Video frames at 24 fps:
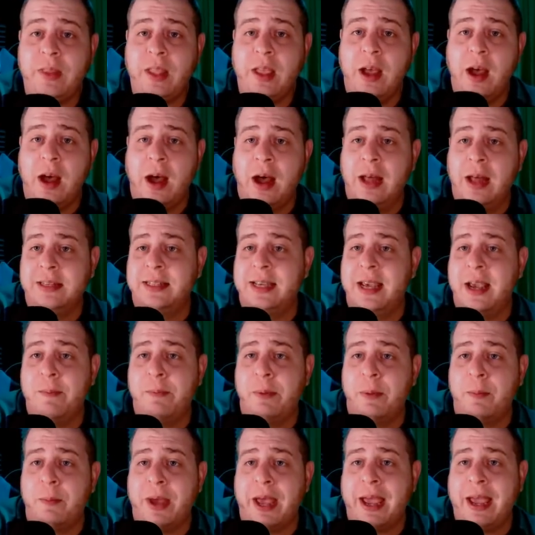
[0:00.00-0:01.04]

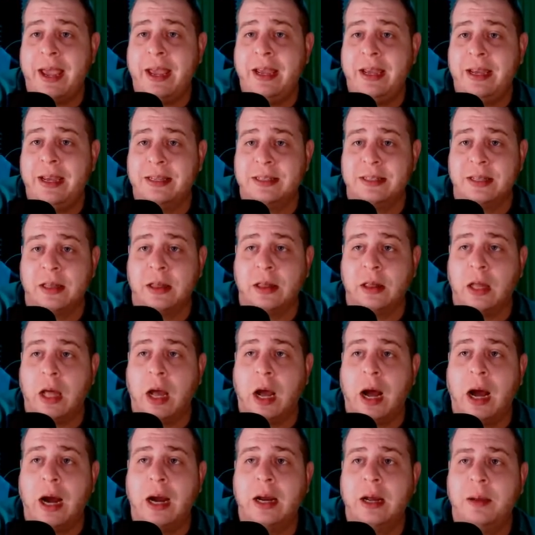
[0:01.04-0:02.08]
Tampa Bay is a
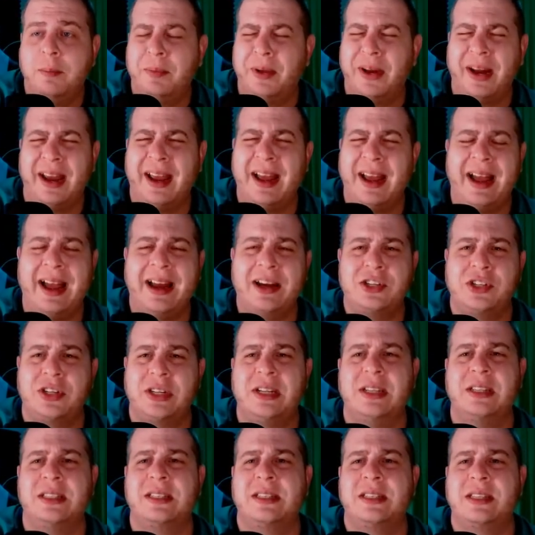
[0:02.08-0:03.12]
lock, but I actually
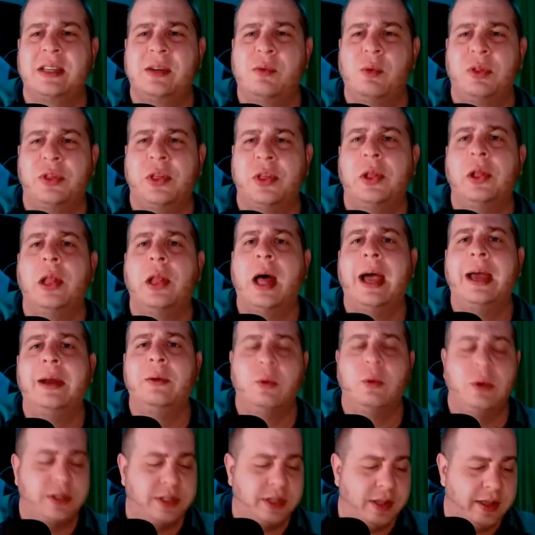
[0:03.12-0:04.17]
didn't see what the line
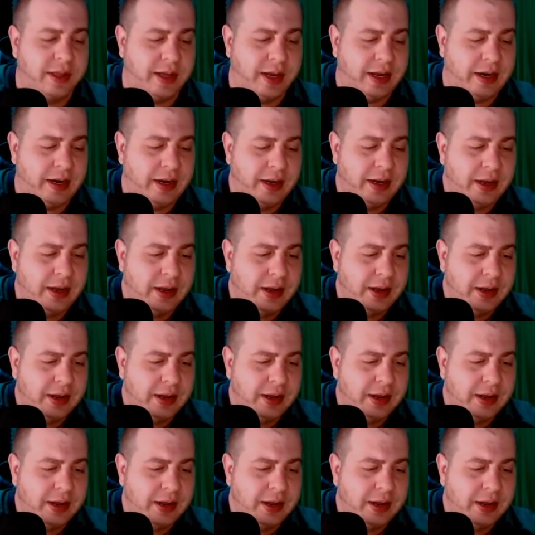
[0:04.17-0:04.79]
was on that.